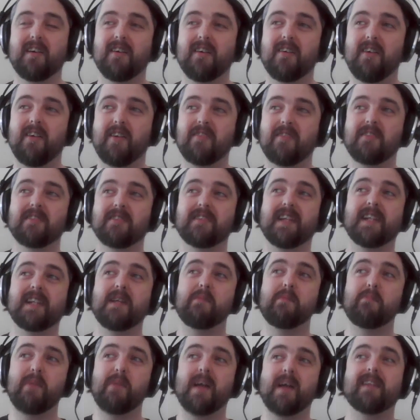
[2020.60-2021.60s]

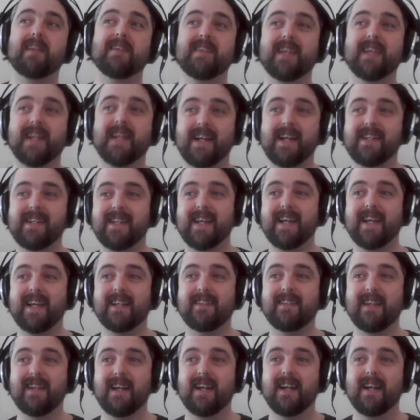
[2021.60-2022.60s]
understand it better than I
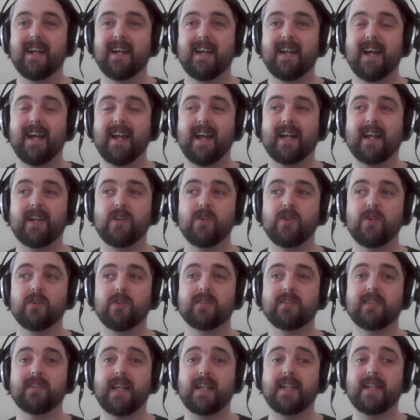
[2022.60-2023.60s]
did, and I can
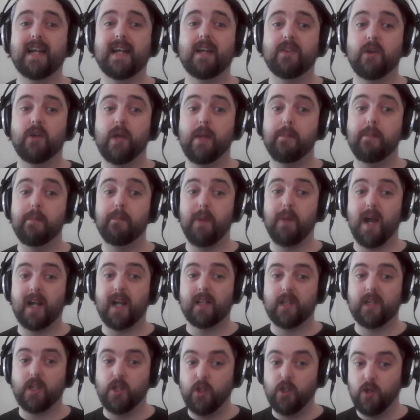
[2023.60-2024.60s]
understand the
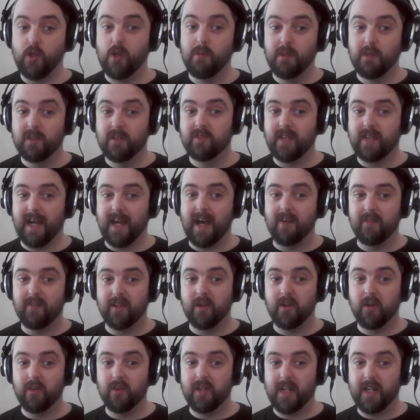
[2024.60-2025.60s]
impact that humans are
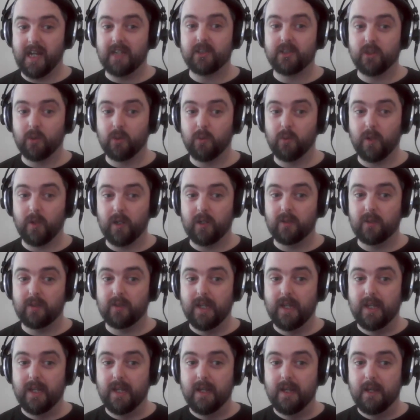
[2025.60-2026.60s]
having on the natural world.
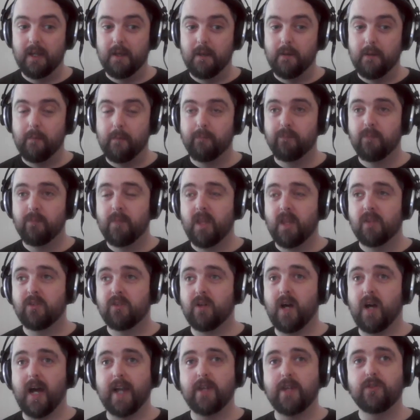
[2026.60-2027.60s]

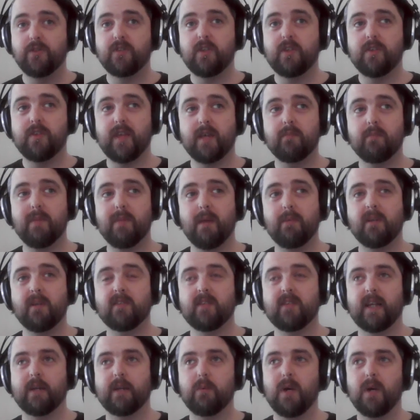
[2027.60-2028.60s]
So I used to think maybe
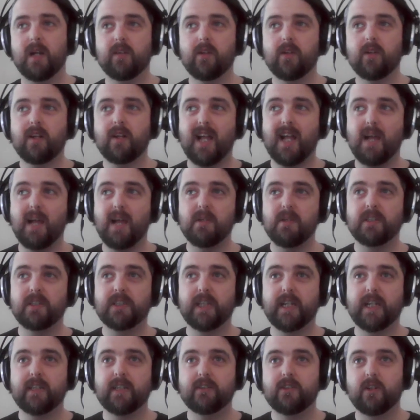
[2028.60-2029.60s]
it's like, well, the climate
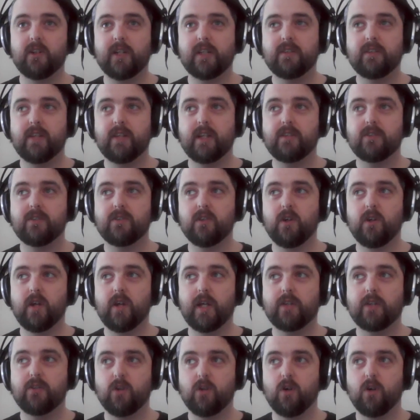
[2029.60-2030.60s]
changed
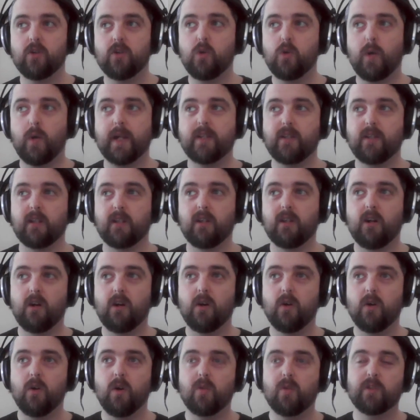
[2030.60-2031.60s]
its own quite a
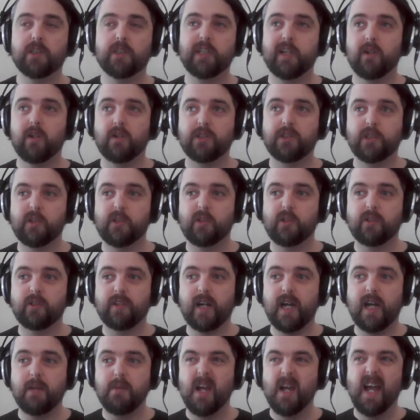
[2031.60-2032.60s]
lot over geological
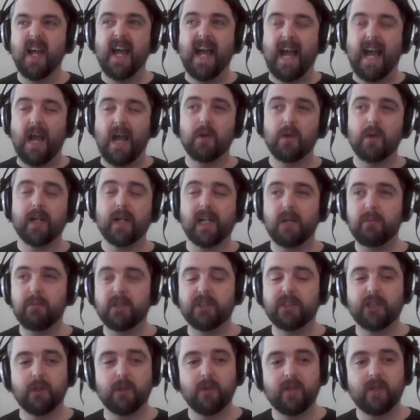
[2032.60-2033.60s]
time. How can I
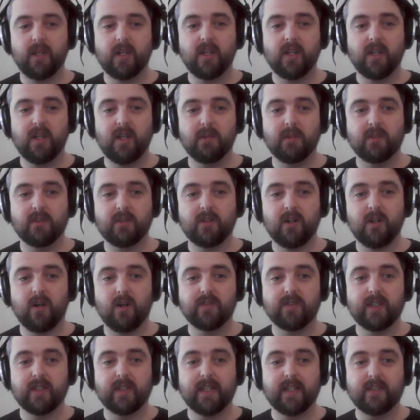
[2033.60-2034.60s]
be sure that humans are
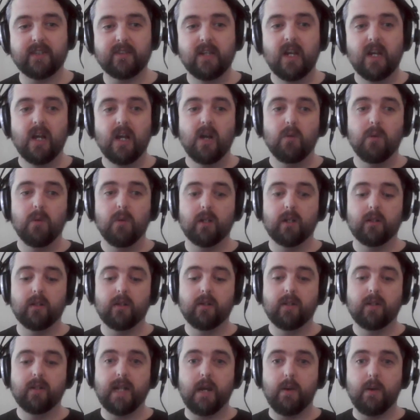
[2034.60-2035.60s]
causing this?
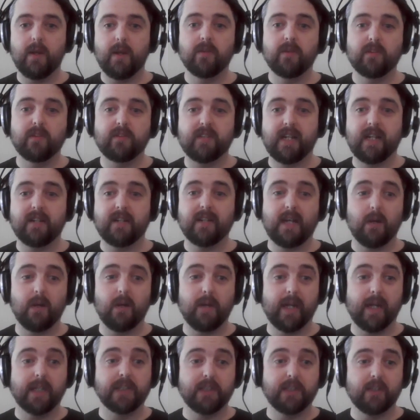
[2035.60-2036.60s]
Well, now I understand how
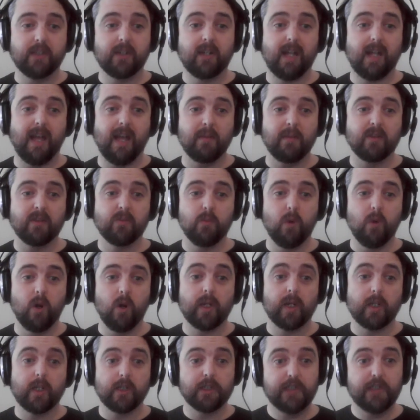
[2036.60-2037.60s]
ancient climates
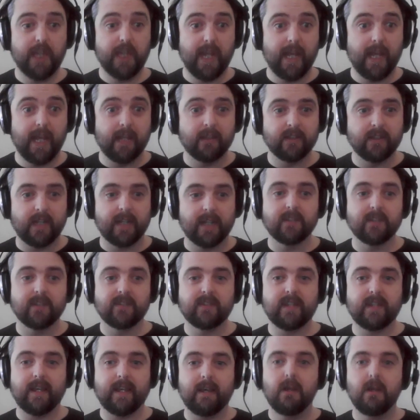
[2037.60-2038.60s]
work and change. I can
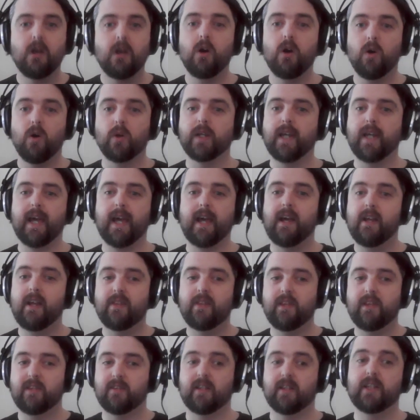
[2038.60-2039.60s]
say, oh yeah,
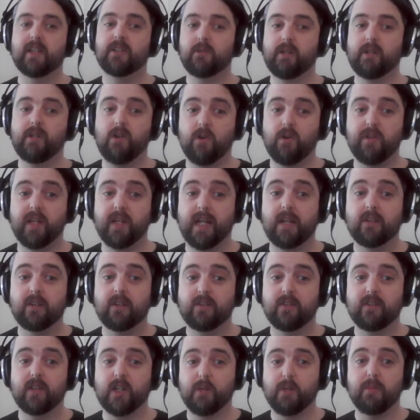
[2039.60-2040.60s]
there's literally nothing
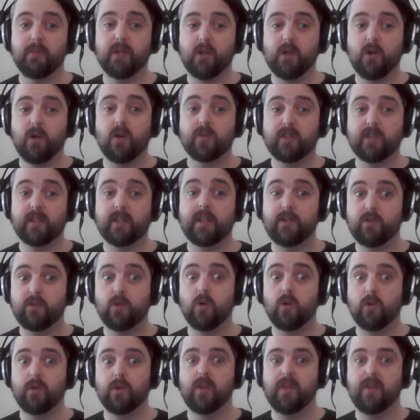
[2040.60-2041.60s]
else that can be causing this
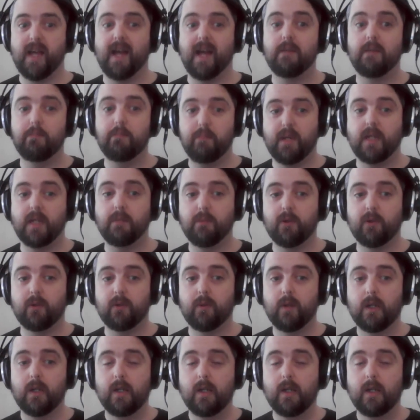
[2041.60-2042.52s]
other than people.